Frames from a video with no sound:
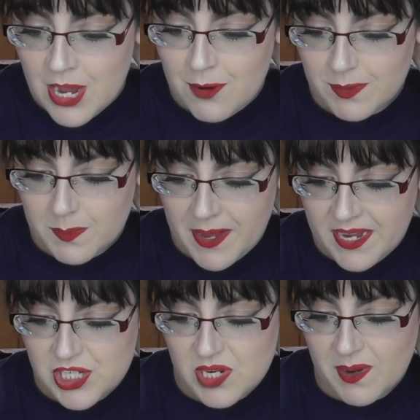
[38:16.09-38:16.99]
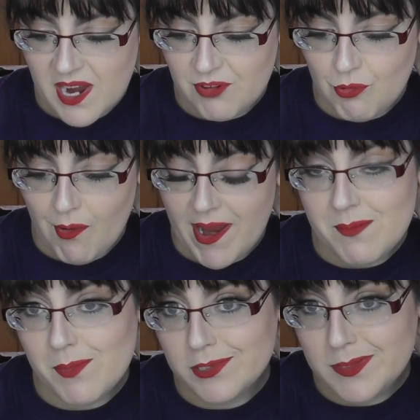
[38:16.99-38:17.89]
with pink shimmer and
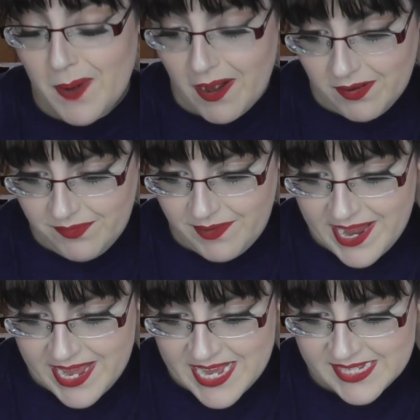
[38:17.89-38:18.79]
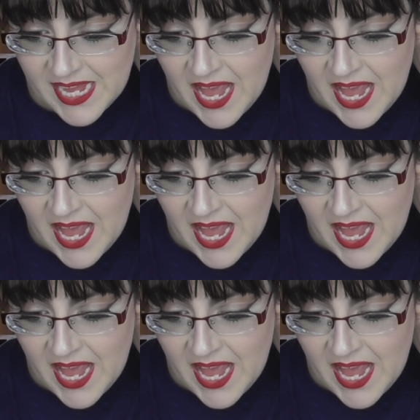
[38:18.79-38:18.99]
rainbow sparkle flakies.